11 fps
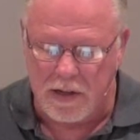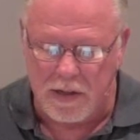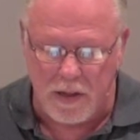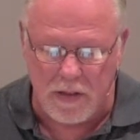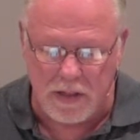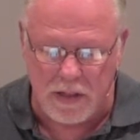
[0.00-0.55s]

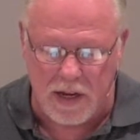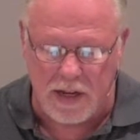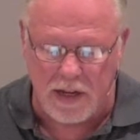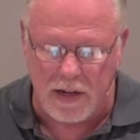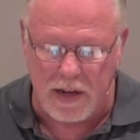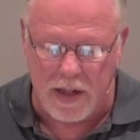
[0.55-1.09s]
Then the
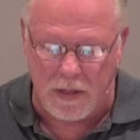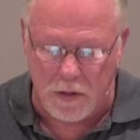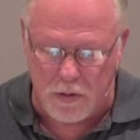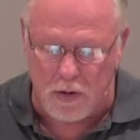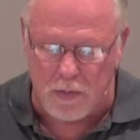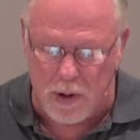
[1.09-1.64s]
second and the
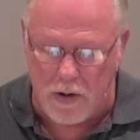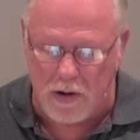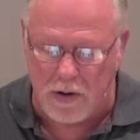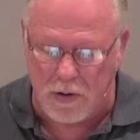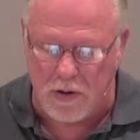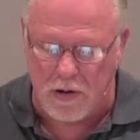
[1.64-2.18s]
third married
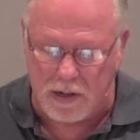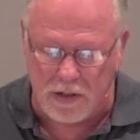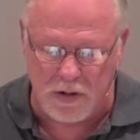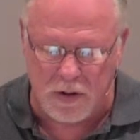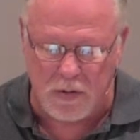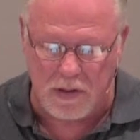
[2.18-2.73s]
her. And
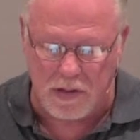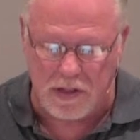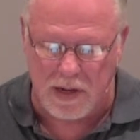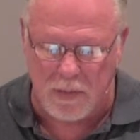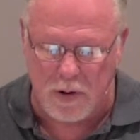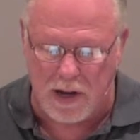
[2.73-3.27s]
so in the
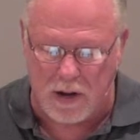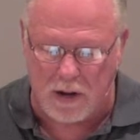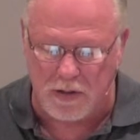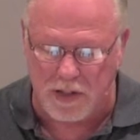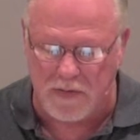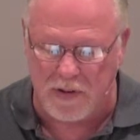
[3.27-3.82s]
same way, all
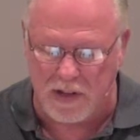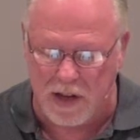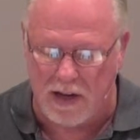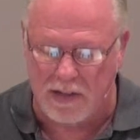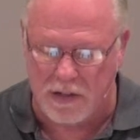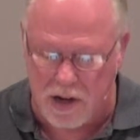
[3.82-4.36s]
seven
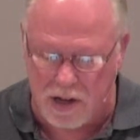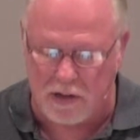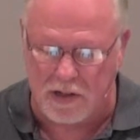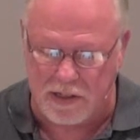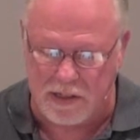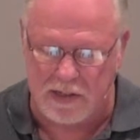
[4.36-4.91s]
died
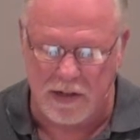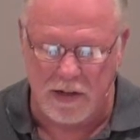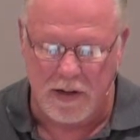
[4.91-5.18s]
childless.